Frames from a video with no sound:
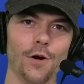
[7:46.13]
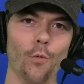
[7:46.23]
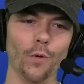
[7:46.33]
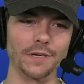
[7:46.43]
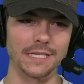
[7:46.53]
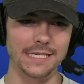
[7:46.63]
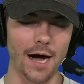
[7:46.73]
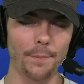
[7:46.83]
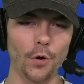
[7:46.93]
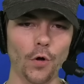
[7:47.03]
We're
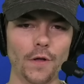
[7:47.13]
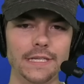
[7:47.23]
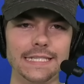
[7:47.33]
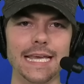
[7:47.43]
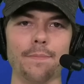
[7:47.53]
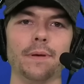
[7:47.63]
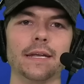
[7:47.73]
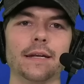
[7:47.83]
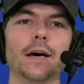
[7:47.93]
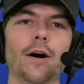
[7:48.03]
double
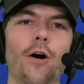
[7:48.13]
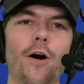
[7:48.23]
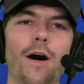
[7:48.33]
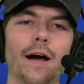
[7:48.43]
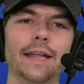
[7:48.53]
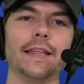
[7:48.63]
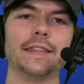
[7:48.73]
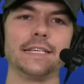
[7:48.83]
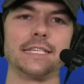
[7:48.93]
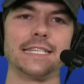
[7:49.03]
dipping on
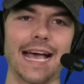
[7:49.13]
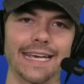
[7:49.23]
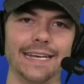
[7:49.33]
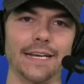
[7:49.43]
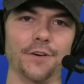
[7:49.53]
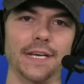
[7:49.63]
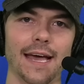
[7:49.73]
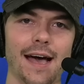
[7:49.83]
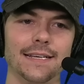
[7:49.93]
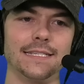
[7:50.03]
the secondary,
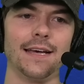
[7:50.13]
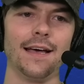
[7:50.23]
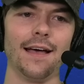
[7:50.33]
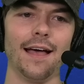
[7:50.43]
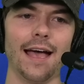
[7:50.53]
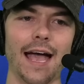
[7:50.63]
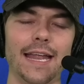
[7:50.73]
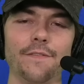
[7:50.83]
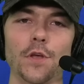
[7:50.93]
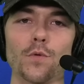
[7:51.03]
guys.
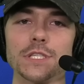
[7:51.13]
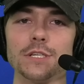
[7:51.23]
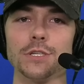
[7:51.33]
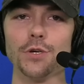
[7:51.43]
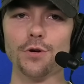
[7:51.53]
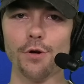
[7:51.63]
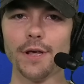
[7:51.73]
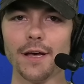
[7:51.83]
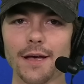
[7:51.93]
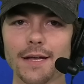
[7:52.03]
And if there was a dude
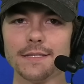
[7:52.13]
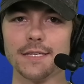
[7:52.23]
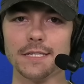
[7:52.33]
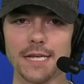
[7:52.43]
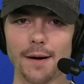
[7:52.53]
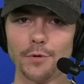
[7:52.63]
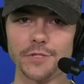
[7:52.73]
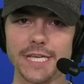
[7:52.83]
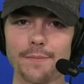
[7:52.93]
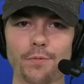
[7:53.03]
to double
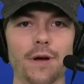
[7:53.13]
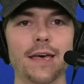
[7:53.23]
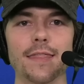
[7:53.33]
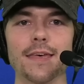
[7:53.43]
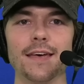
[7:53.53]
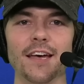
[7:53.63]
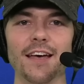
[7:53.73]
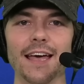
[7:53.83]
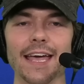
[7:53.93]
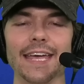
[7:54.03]
dip with,
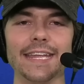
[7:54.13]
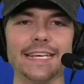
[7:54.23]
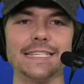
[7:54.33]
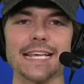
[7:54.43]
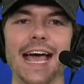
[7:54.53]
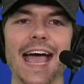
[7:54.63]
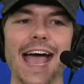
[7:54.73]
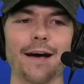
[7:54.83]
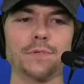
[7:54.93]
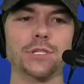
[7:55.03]
it is
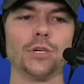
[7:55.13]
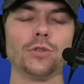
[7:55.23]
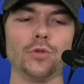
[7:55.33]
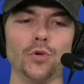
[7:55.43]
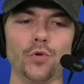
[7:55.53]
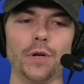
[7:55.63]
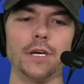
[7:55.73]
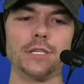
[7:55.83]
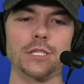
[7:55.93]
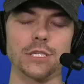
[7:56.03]
absolute
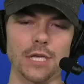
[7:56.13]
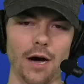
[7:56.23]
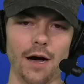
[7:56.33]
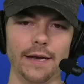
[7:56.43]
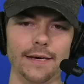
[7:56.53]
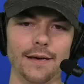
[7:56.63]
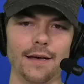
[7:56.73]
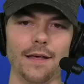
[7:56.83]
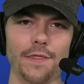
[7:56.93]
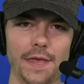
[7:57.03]
stud
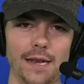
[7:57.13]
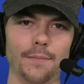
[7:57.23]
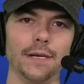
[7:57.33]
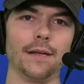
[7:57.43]
Thieneman.